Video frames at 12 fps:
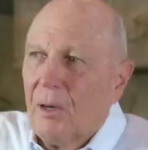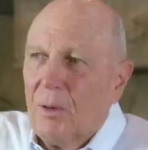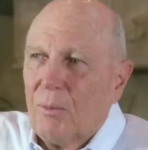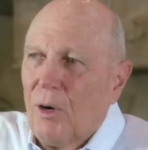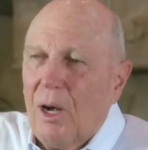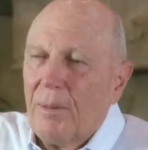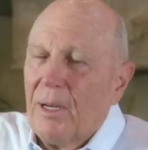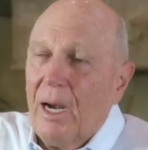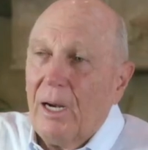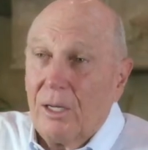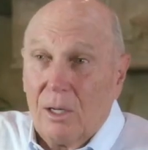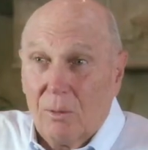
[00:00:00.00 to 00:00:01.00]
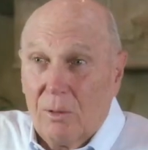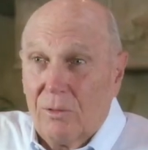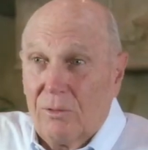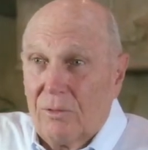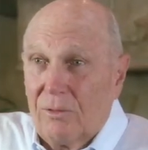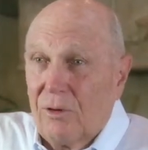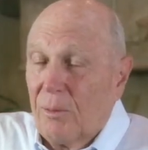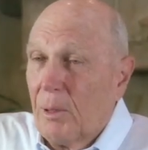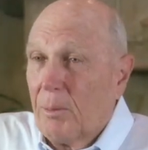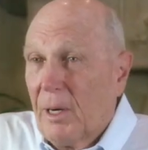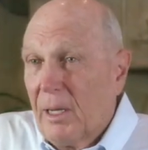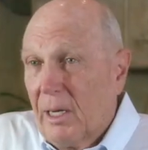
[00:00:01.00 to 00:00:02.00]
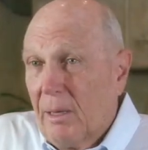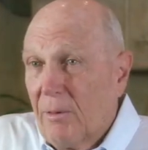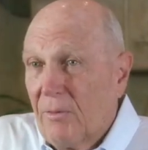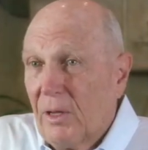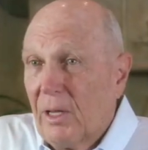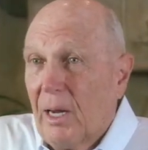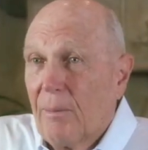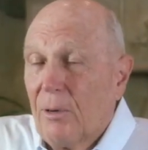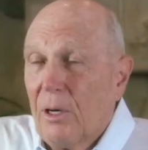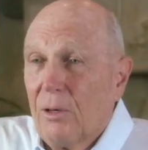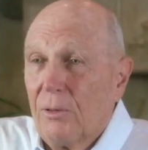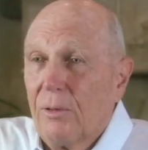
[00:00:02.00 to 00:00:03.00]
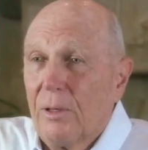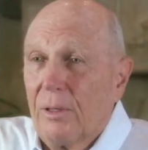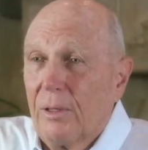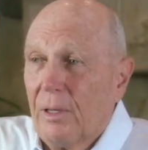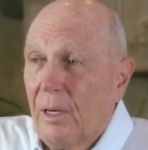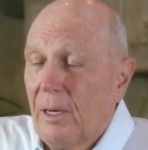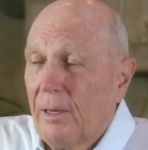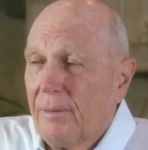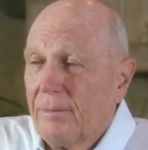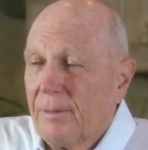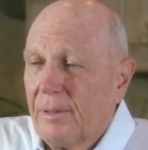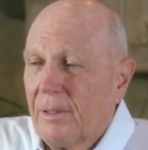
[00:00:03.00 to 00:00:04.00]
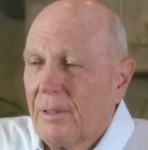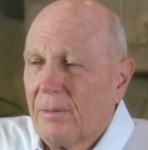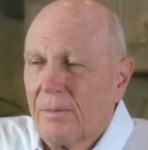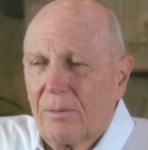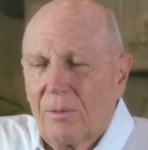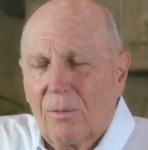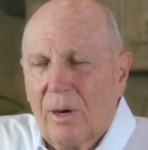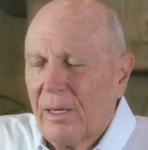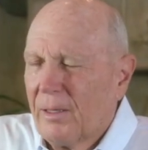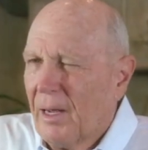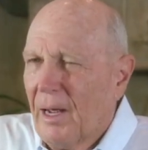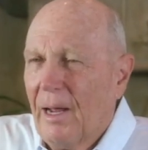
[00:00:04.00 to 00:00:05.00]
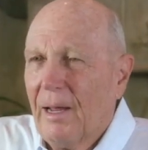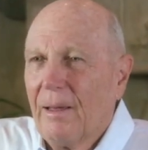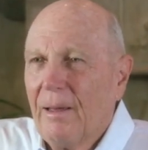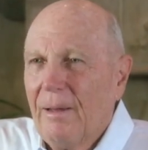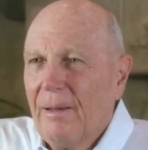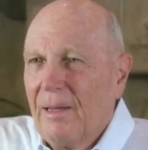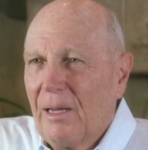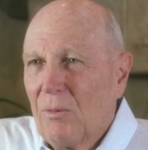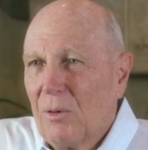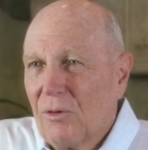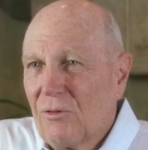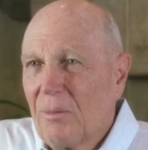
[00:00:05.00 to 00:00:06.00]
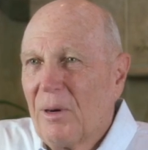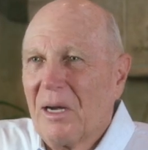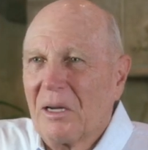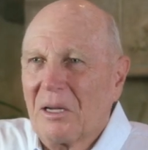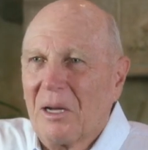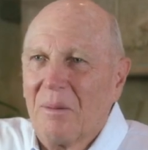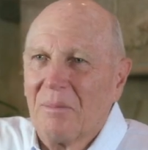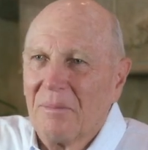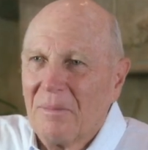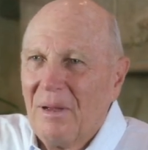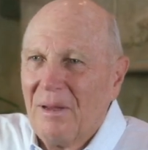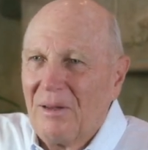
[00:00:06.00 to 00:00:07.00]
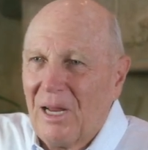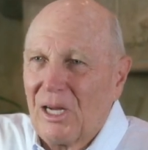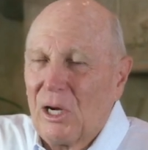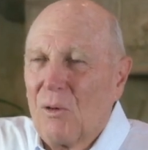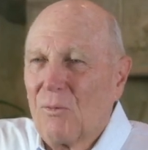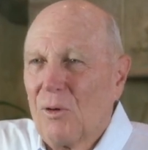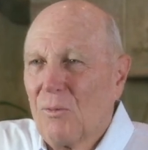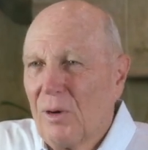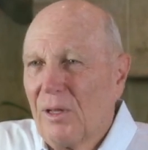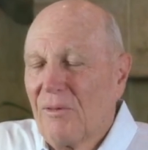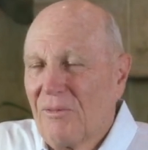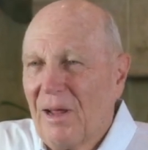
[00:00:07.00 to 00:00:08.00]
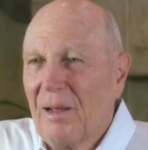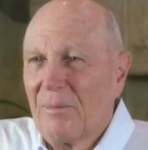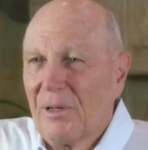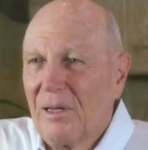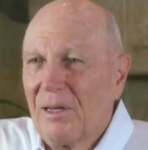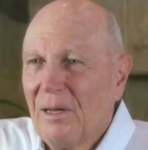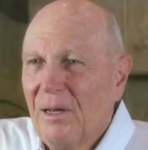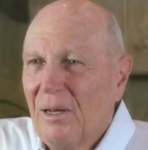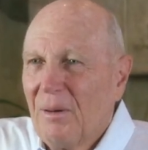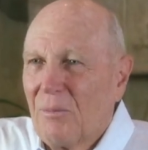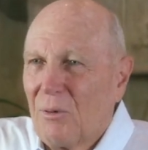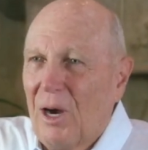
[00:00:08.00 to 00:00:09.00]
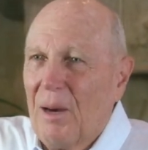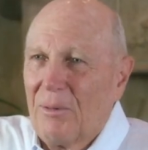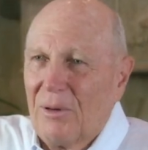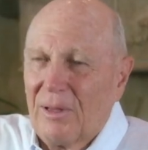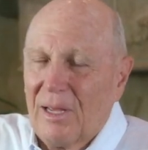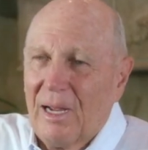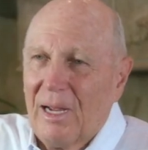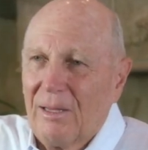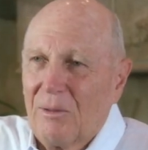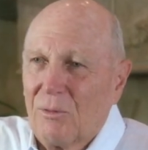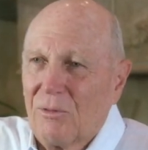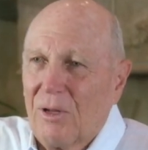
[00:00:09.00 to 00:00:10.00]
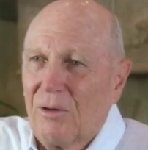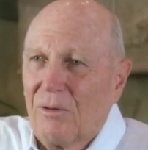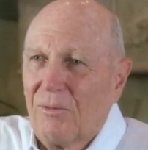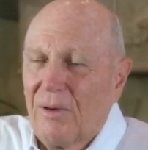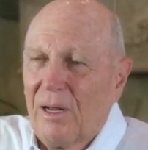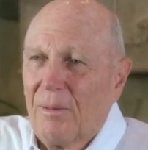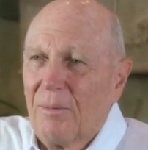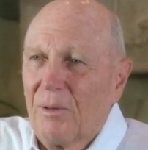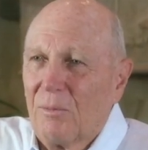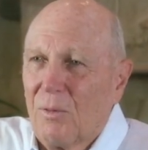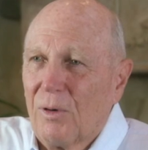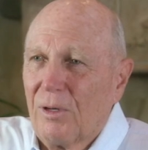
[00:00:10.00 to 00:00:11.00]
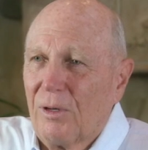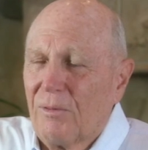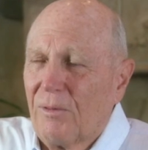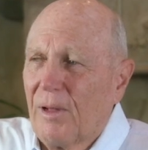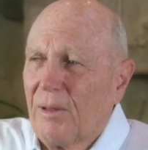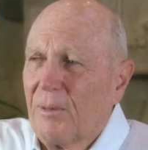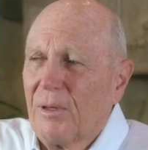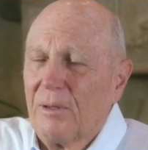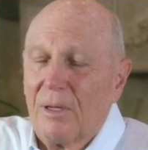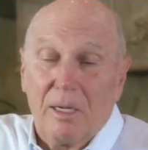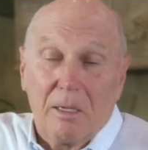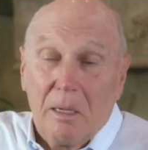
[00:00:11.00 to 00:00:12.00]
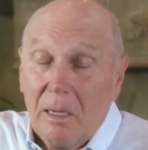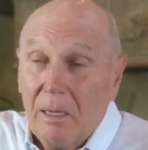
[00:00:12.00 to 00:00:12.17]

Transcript: Yeah, what brought me out here was a gentleman by the name of Eli Broad, and great guy. He wanted somebody to come take over and run a family property they had that was under development and wanted to develop it. And